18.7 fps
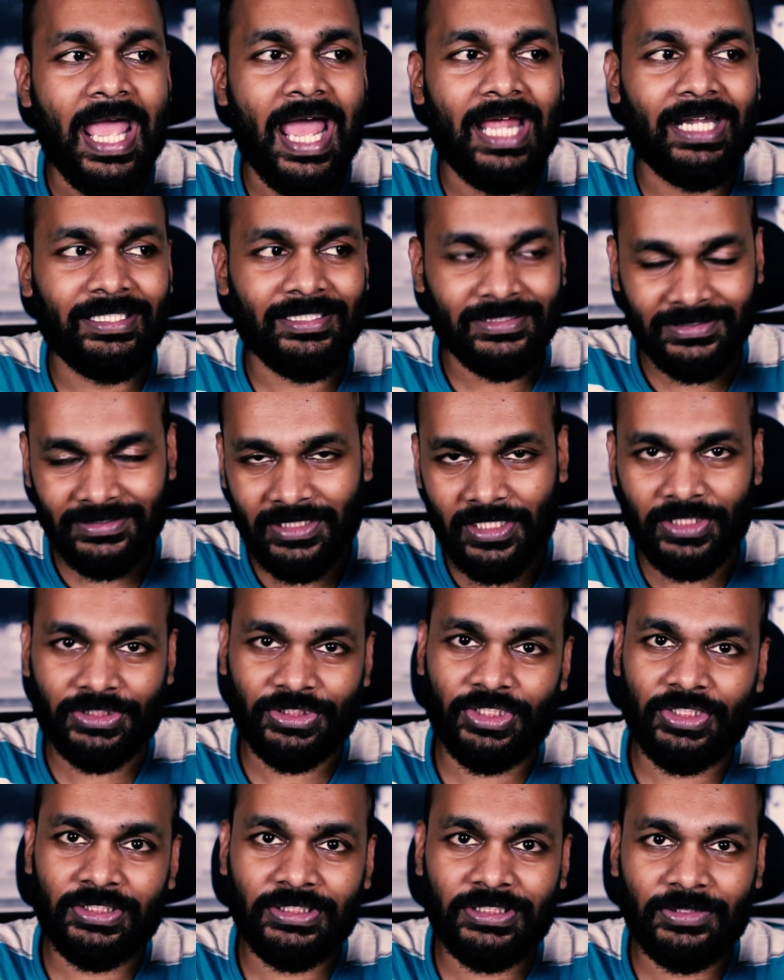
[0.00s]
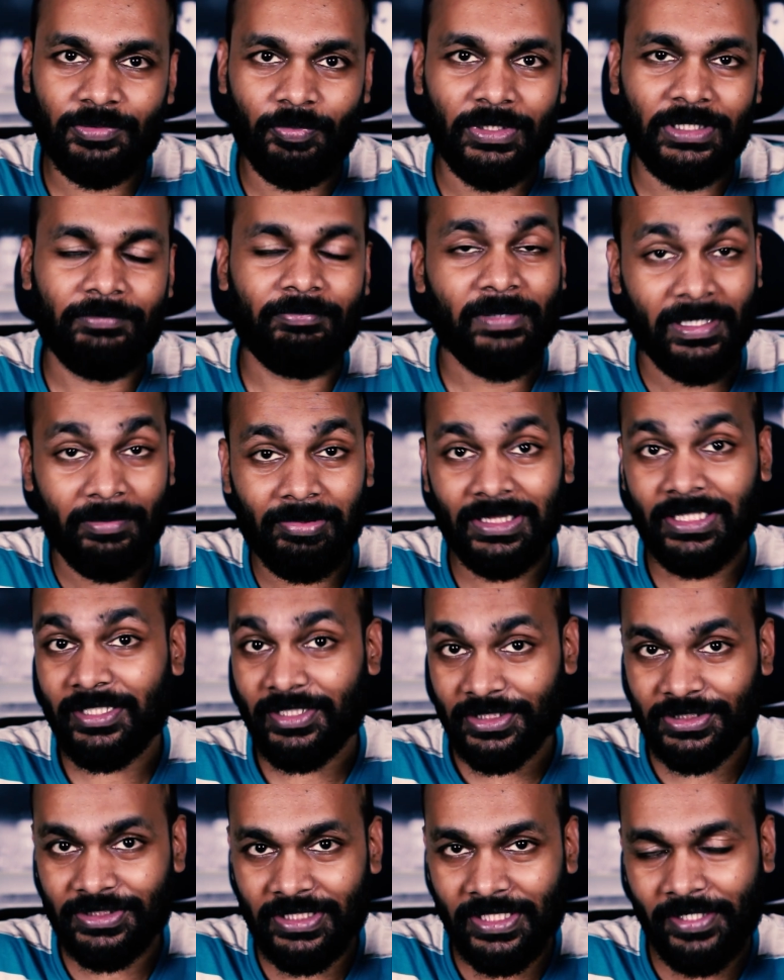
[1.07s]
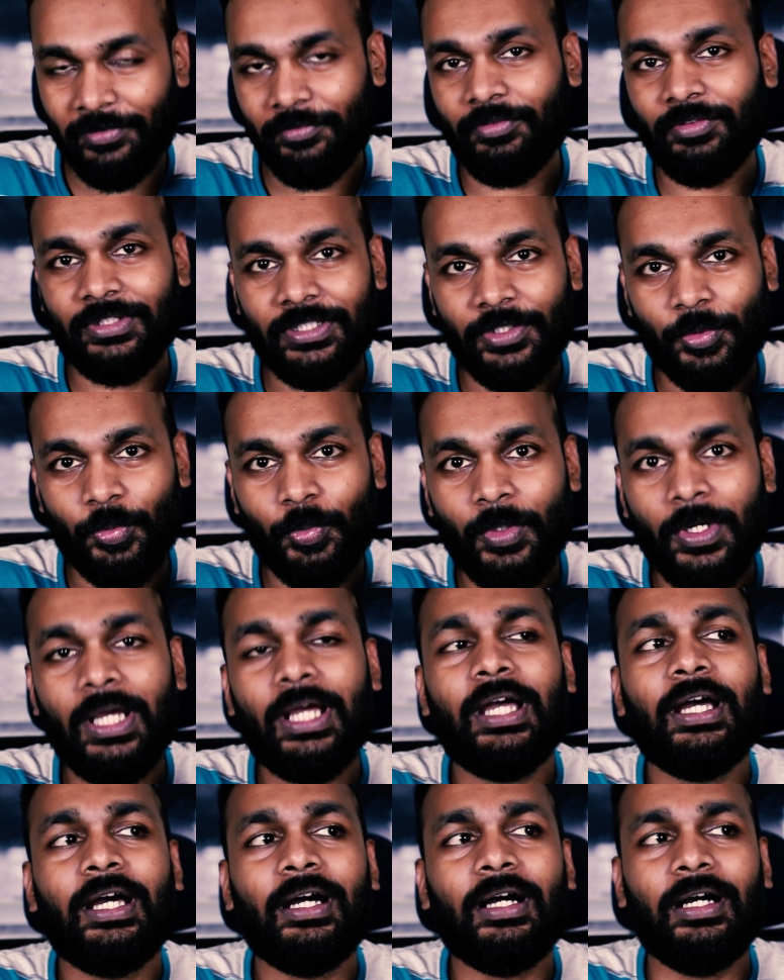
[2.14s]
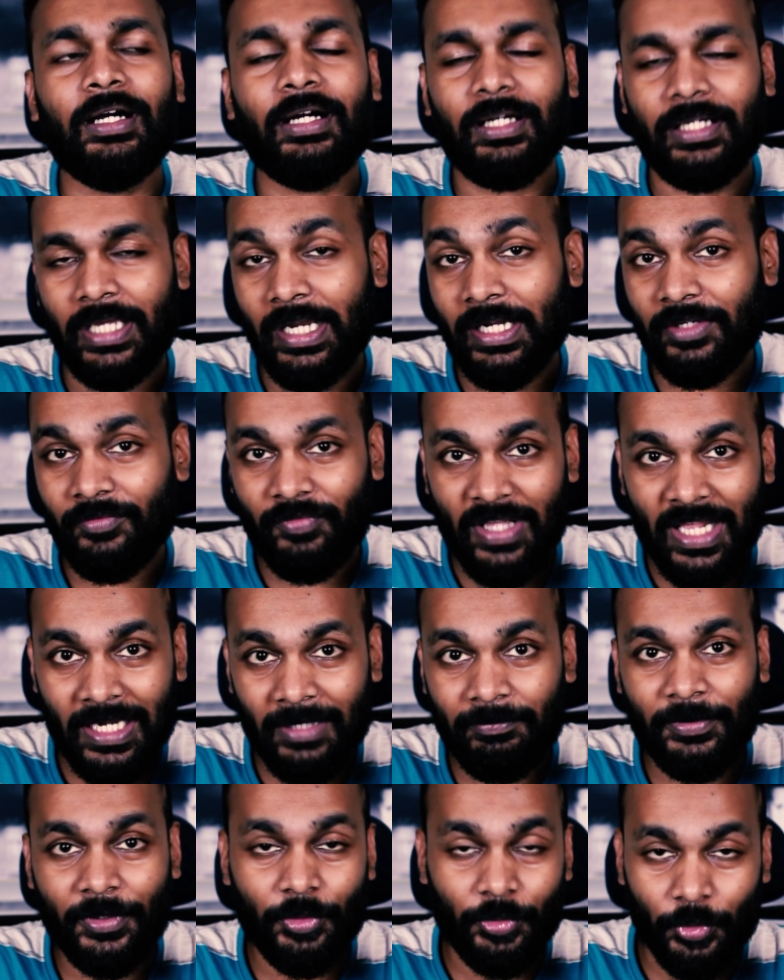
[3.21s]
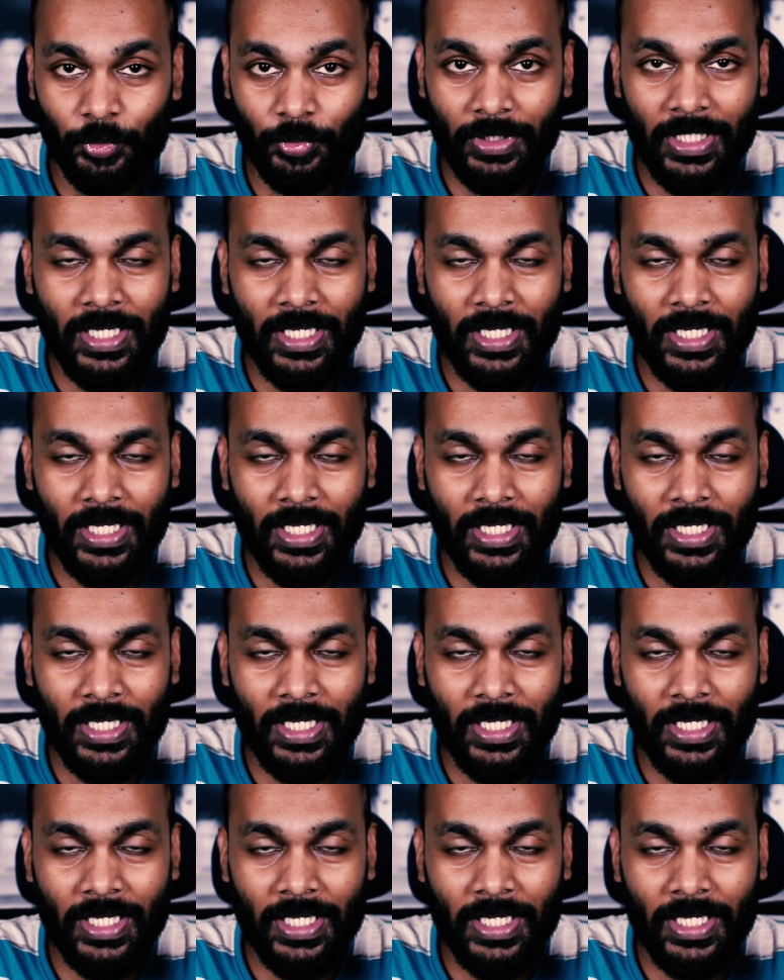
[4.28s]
and discussions with people that disagree with you kind of help you do